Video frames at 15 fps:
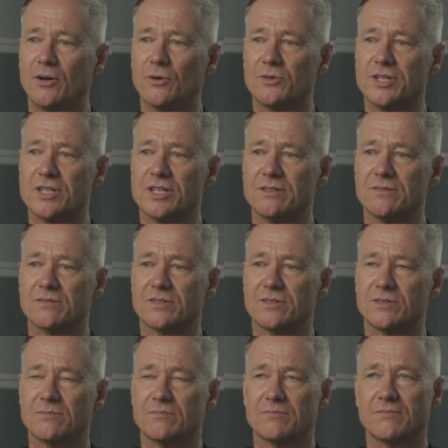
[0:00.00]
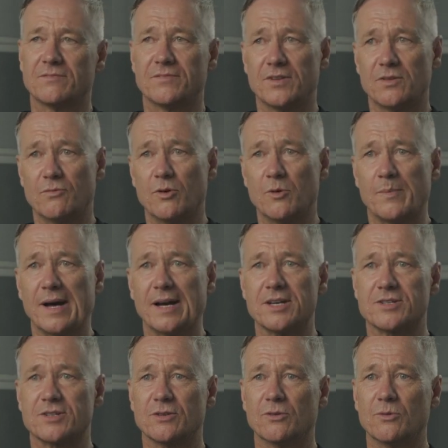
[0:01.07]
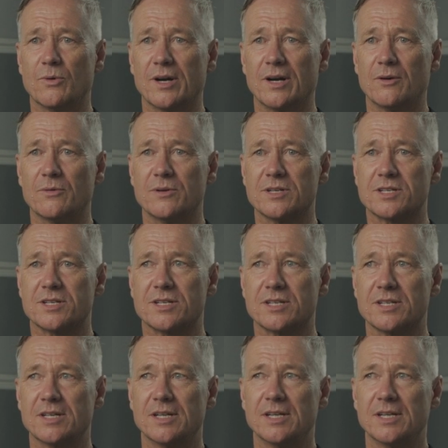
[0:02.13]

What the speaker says: auditioned for the Royal Ballet School when I was